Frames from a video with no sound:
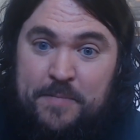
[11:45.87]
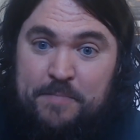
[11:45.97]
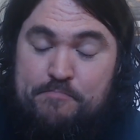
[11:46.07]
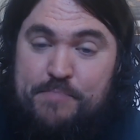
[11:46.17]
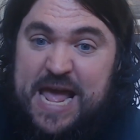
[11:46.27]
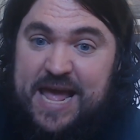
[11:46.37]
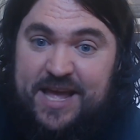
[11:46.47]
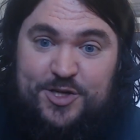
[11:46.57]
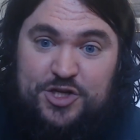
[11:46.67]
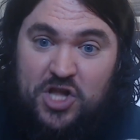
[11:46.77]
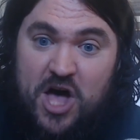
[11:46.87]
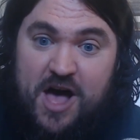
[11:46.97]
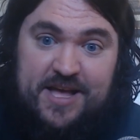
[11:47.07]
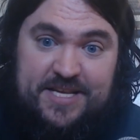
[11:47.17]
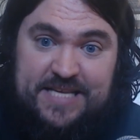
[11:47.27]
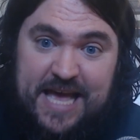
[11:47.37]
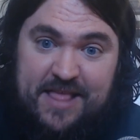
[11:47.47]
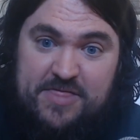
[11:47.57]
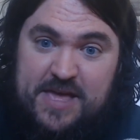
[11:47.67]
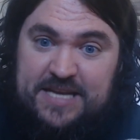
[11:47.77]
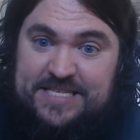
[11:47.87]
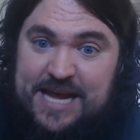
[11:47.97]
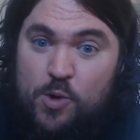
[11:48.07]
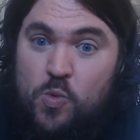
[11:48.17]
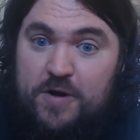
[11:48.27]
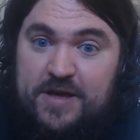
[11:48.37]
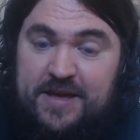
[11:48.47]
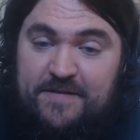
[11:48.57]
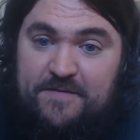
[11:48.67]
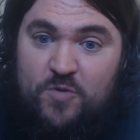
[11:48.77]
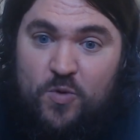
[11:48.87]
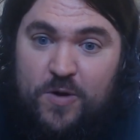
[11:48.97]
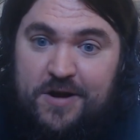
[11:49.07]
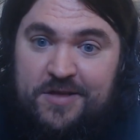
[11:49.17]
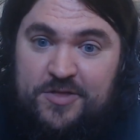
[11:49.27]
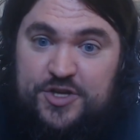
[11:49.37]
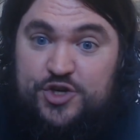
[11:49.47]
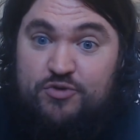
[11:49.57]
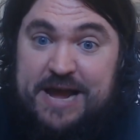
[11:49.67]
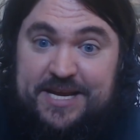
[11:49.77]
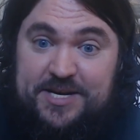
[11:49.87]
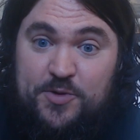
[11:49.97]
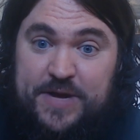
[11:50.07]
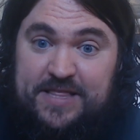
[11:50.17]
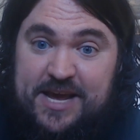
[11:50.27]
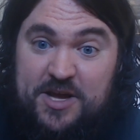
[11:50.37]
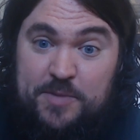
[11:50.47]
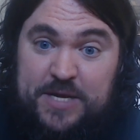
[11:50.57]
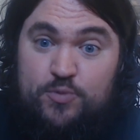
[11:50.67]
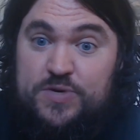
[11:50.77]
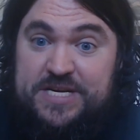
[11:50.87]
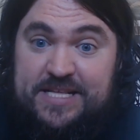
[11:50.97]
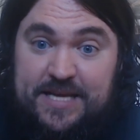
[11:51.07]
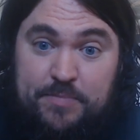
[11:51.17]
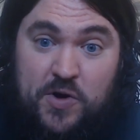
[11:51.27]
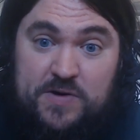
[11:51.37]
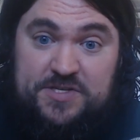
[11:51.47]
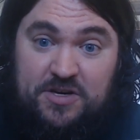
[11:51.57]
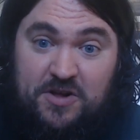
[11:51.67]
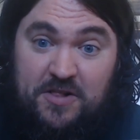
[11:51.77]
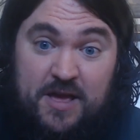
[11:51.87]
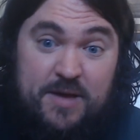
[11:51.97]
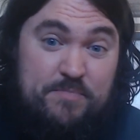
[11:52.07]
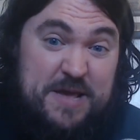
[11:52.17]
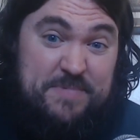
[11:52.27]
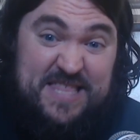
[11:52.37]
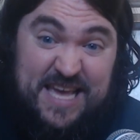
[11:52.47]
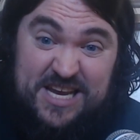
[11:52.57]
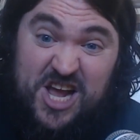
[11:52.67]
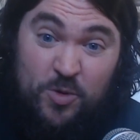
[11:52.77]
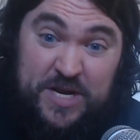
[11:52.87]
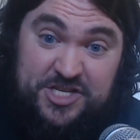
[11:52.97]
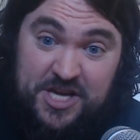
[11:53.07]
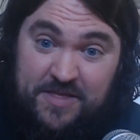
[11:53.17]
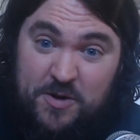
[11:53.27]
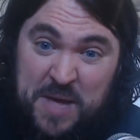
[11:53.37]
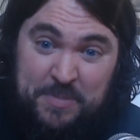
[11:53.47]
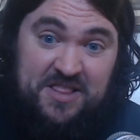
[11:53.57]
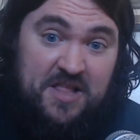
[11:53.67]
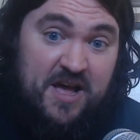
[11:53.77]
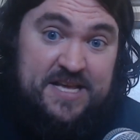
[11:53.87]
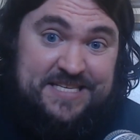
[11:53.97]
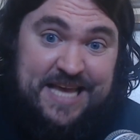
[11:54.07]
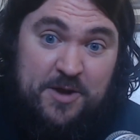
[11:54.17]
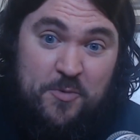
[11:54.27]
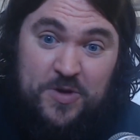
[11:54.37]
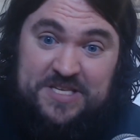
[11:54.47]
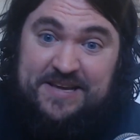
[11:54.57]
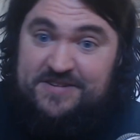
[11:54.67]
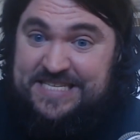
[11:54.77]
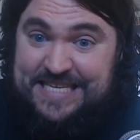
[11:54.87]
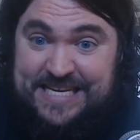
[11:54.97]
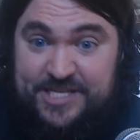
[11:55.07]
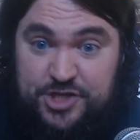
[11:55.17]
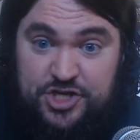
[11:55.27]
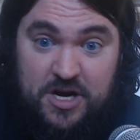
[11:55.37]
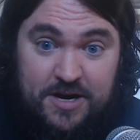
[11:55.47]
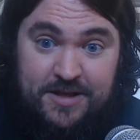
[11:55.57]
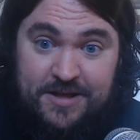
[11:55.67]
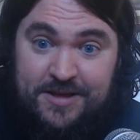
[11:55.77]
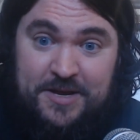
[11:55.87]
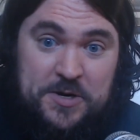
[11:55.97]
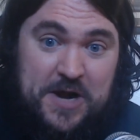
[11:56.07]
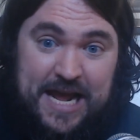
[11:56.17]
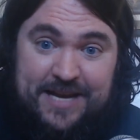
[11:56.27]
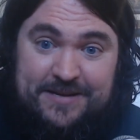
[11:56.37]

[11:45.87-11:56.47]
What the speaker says: mage Lahazet that is now working for the Dragon Queen. That could be really personal. Maybe they know each other. Maybe Lahazet was their teacher, right?